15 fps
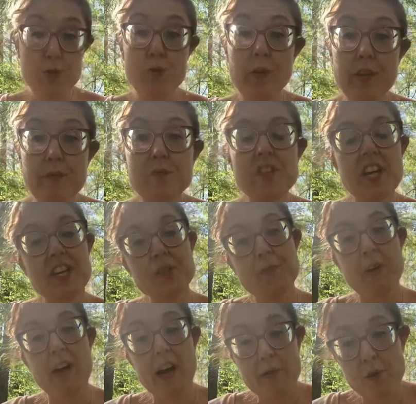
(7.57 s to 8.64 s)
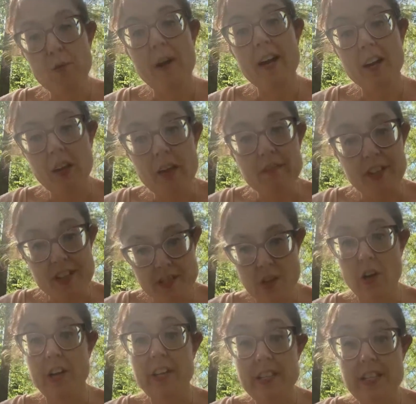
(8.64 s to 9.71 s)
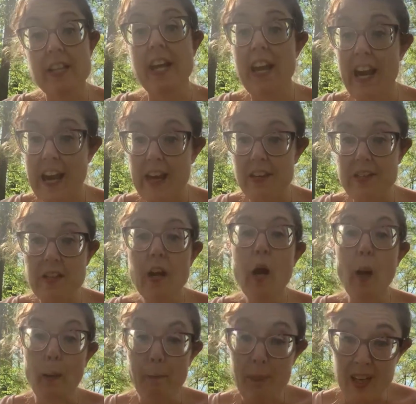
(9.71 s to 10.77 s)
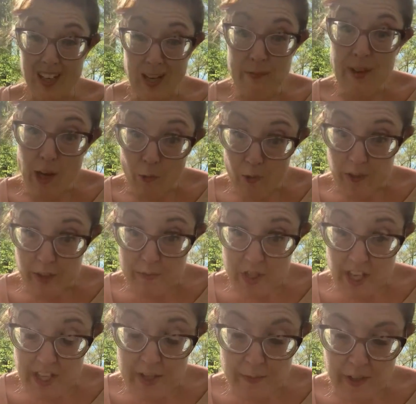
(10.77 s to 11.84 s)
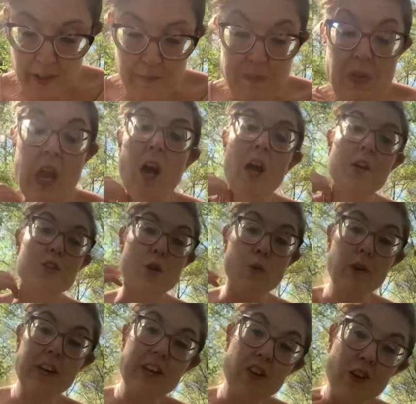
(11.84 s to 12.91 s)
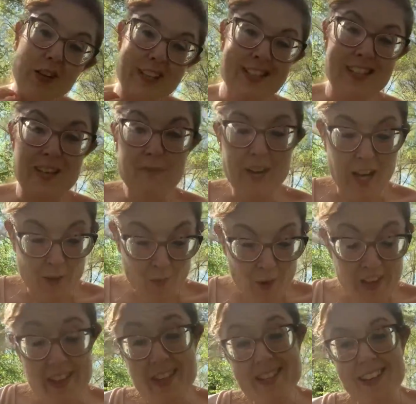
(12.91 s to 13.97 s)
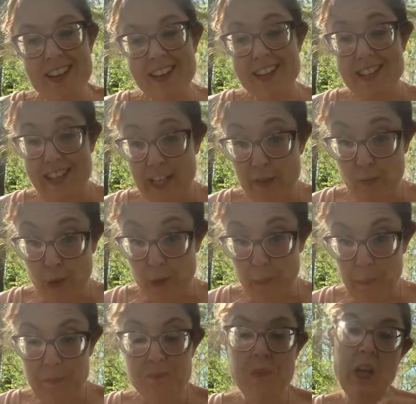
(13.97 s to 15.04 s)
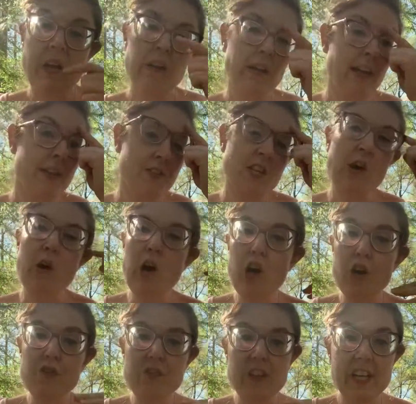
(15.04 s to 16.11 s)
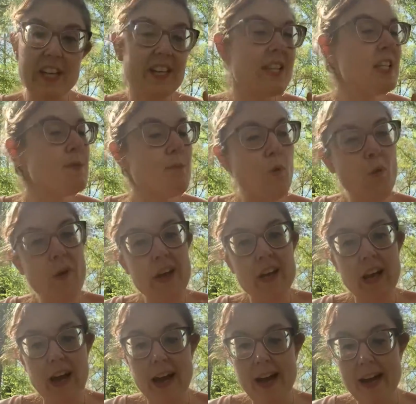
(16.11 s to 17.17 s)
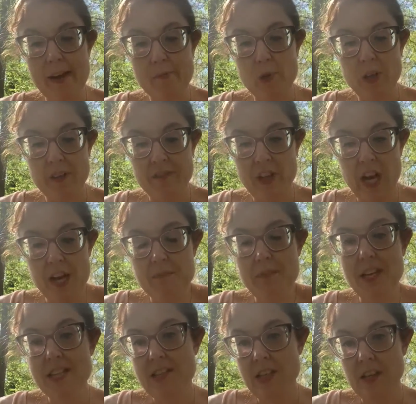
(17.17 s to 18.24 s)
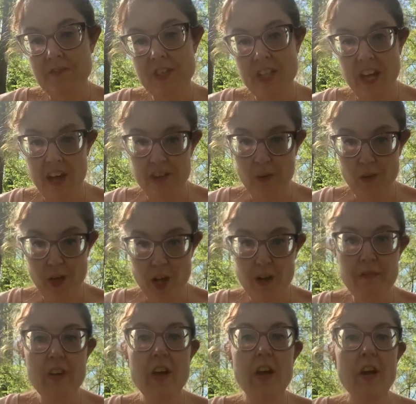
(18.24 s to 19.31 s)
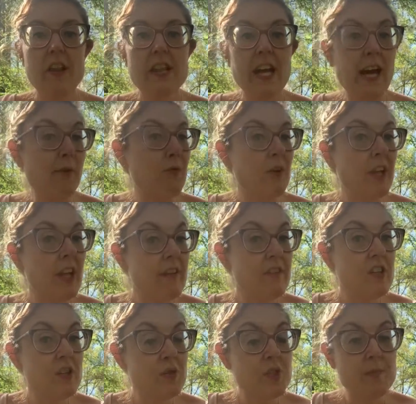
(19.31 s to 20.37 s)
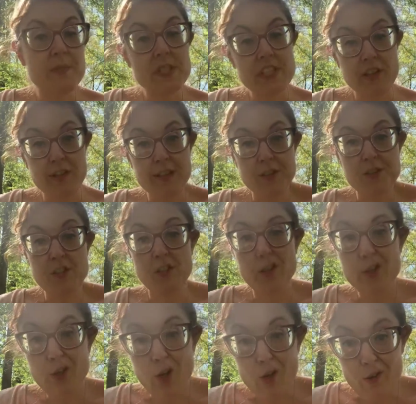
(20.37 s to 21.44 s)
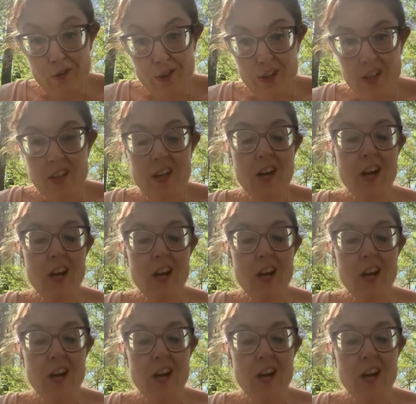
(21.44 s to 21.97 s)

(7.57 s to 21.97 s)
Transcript: William Shakespeare, I would write a lovely sonnet to that aunt. But I'm not William Shakespeare. So we're going to look at one of the sonnets he wrote. Okay, so hopefully at this point I will have gotten my stuff together enough that I will have given you some material to look over